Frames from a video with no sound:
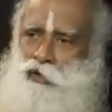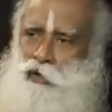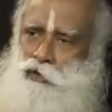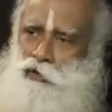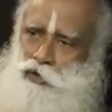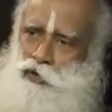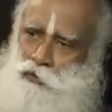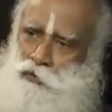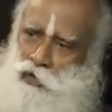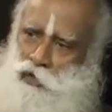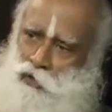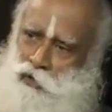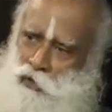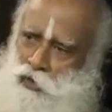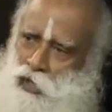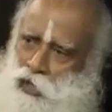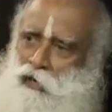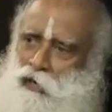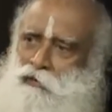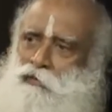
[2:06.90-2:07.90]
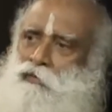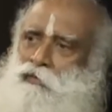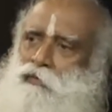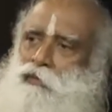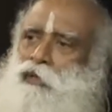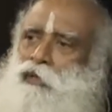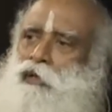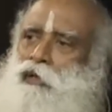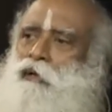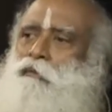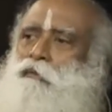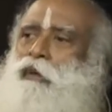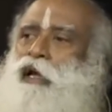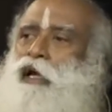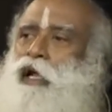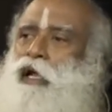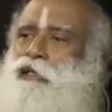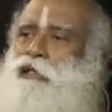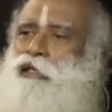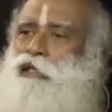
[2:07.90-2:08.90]
also will go down,
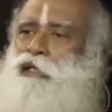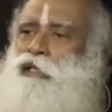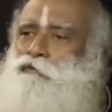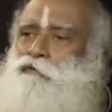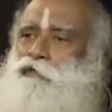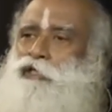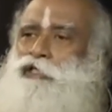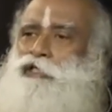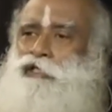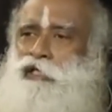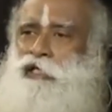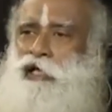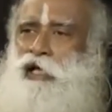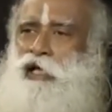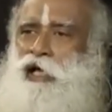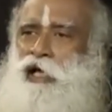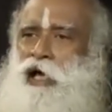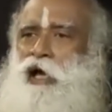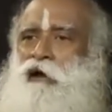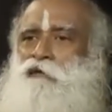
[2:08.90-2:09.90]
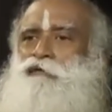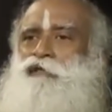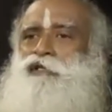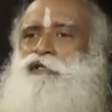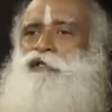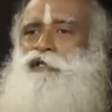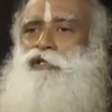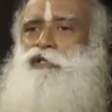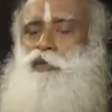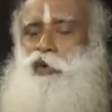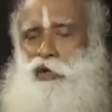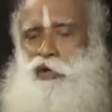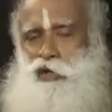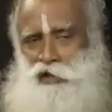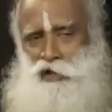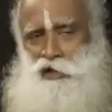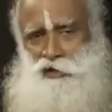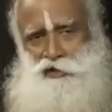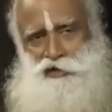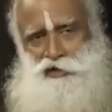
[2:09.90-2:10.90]
but I think we still have this
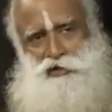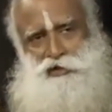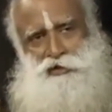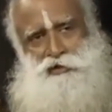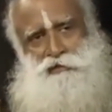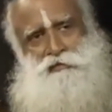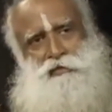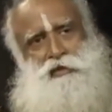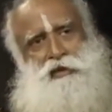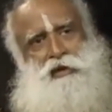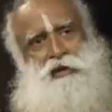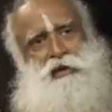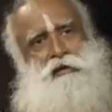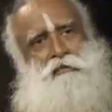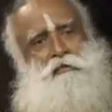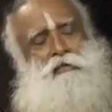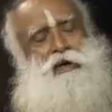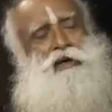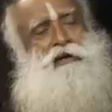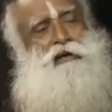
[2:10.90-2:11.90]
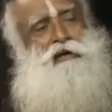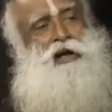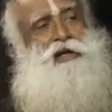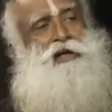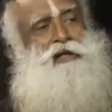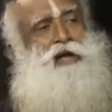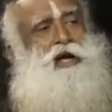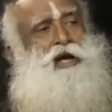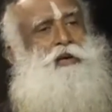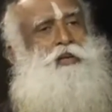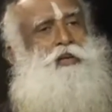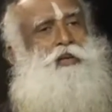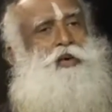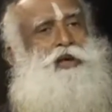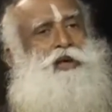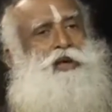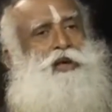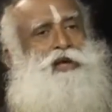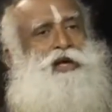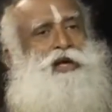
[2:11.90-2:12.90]
advantage. But right now,
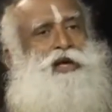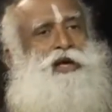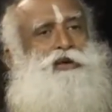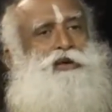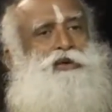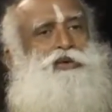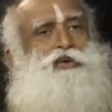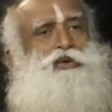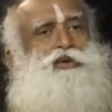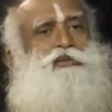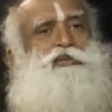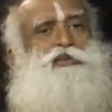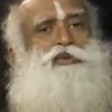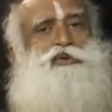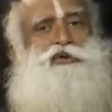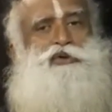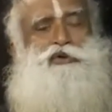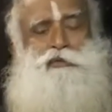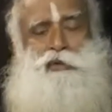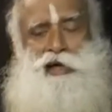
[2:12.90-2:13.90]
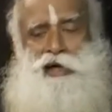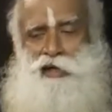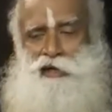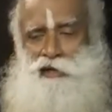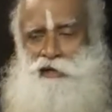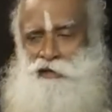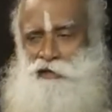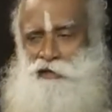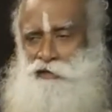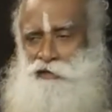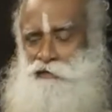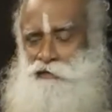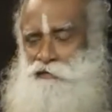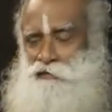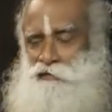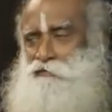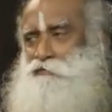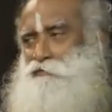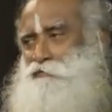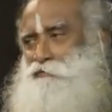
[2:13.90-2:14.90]
what can I do to boost my
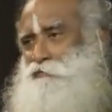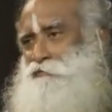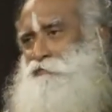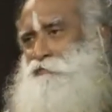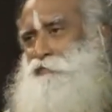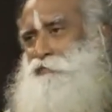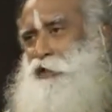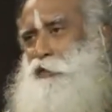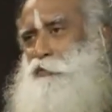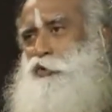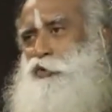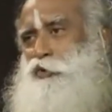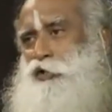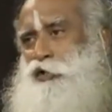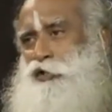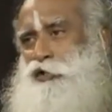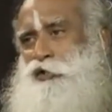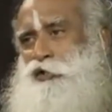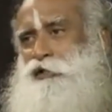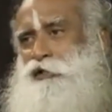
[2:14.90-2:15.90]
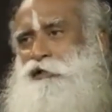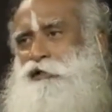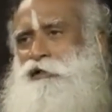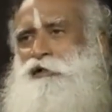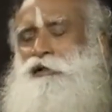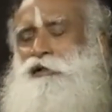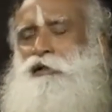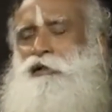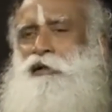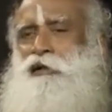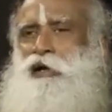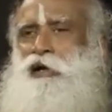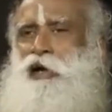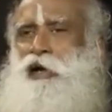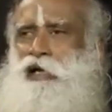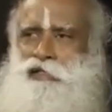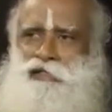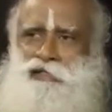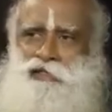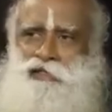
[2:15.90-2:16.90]
immunity?
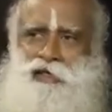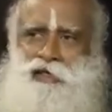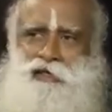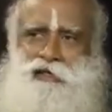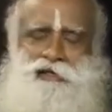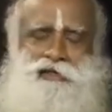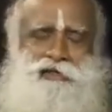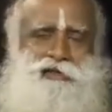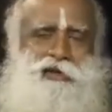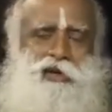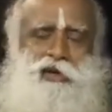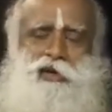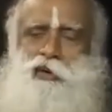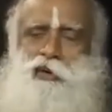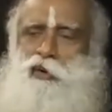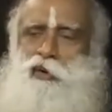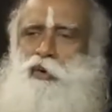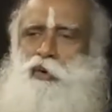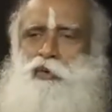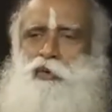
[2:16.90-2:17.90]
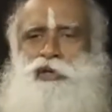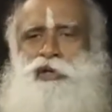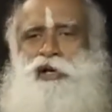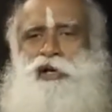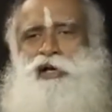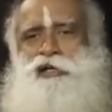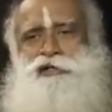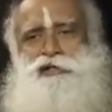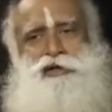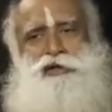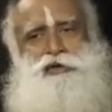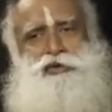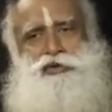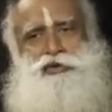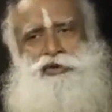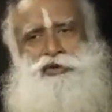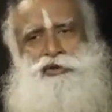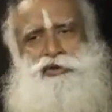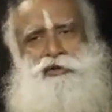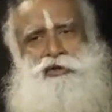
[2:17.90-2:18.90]
As I said, it's not an overnight
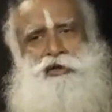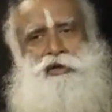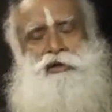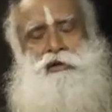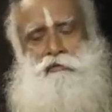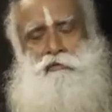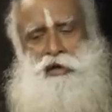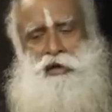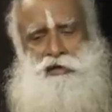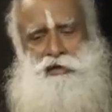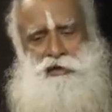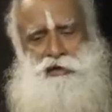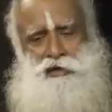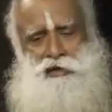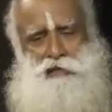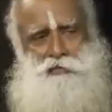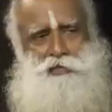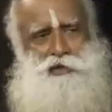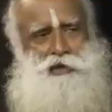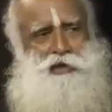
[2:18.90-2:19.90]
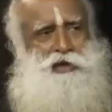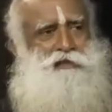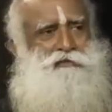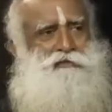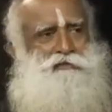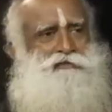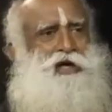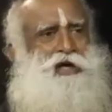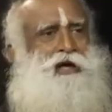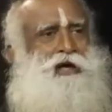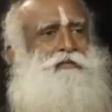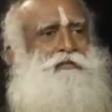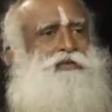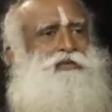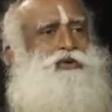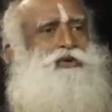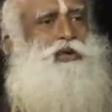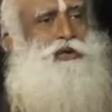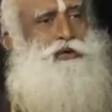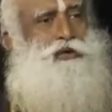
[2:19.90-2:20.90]
solution, but in a period of time,
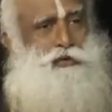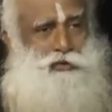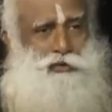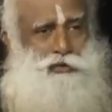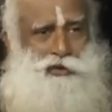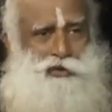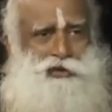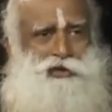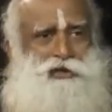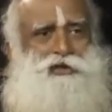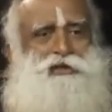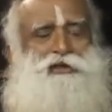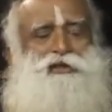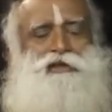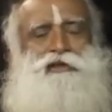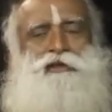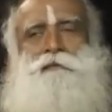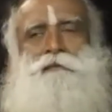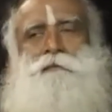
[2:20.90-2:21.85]
you can do this.